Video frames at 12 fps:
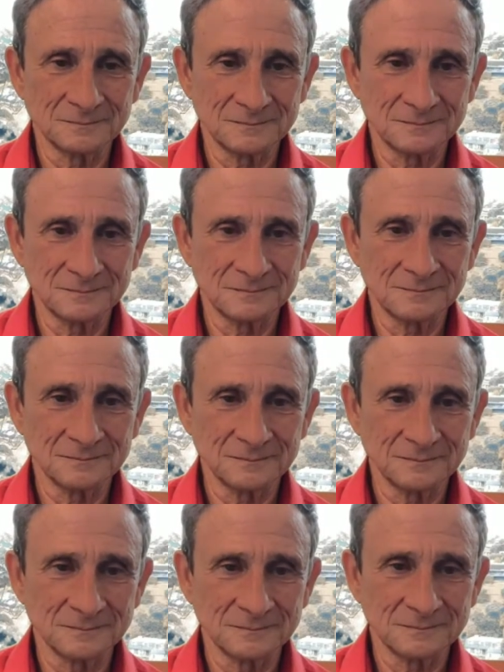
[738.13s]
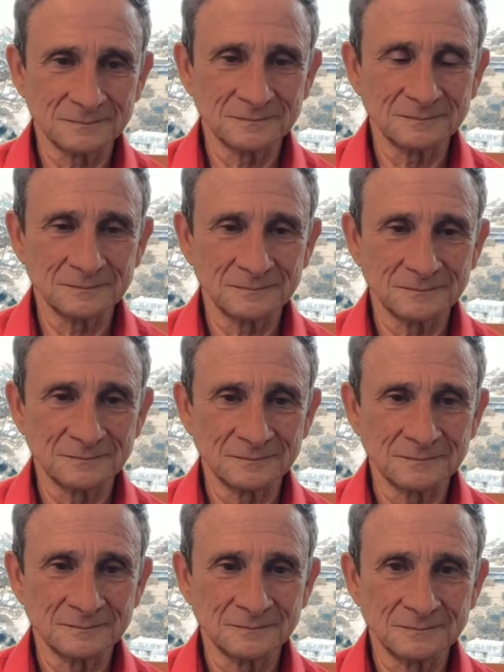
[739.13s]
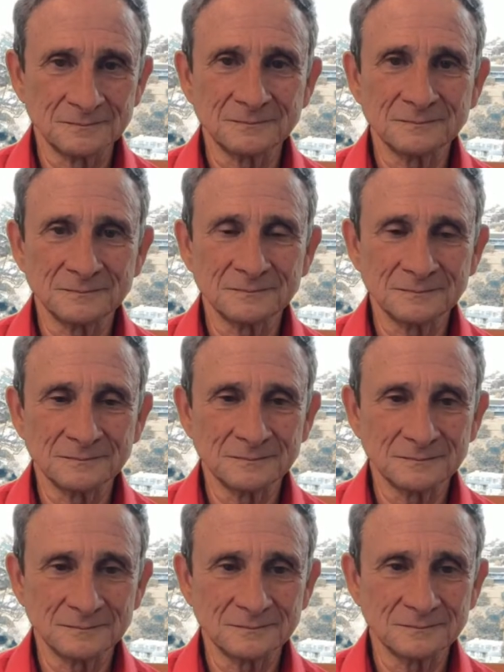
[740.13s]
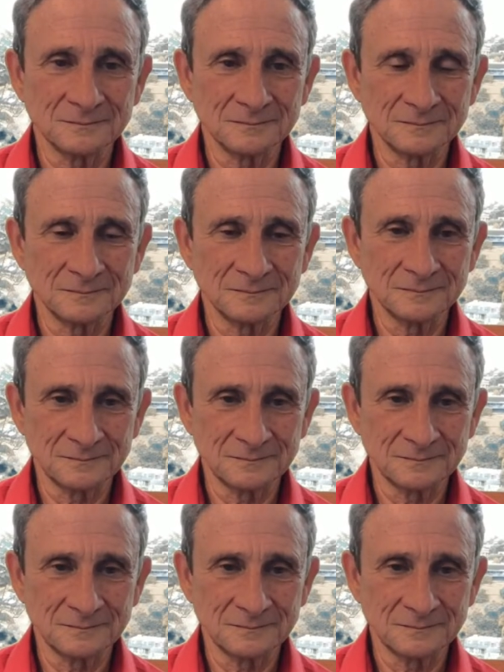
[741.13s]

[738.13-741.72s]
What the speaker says: (silent)